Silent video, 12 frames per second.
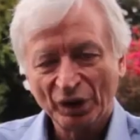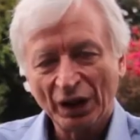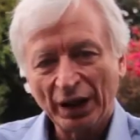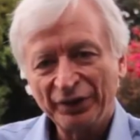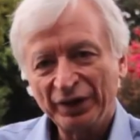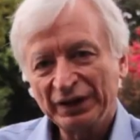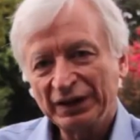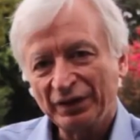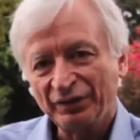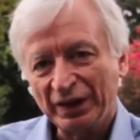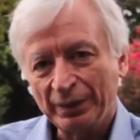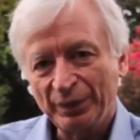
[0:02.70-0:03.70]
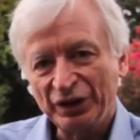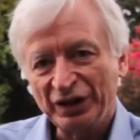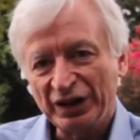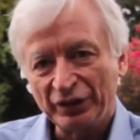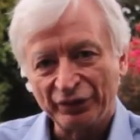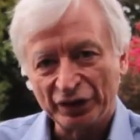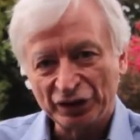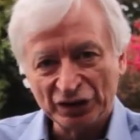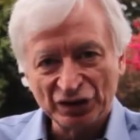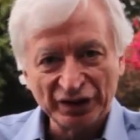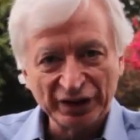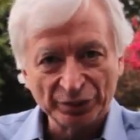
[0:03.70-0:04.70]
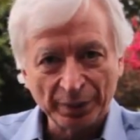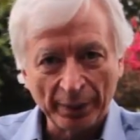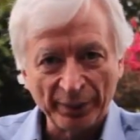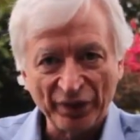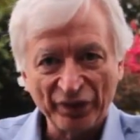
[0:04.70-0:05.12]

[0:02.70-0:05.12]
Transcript: Yeah, I think that vitamin D deficiency is probably